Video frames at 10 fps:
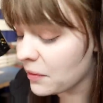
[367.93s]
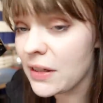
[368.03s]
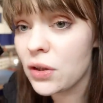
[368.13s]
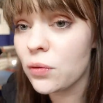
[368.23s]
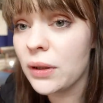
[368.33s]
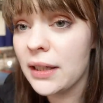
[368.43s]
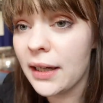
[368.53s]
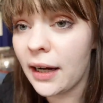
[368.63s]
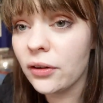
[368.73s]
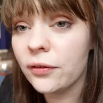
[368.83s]
of these are really
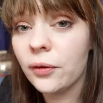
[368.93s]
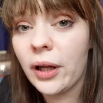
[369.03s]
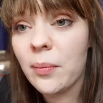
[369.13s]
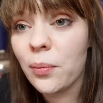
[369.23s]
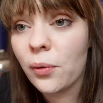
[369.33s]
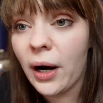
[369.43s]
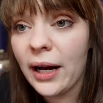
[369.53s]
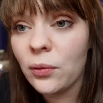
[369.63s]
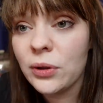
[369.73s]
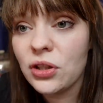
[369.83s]
colorful and
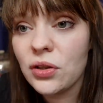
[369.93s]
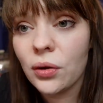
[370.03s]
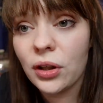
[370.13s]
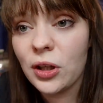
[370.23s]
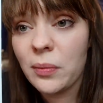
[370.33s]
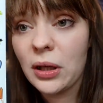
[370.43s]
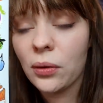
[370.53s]
bright, which is gonna be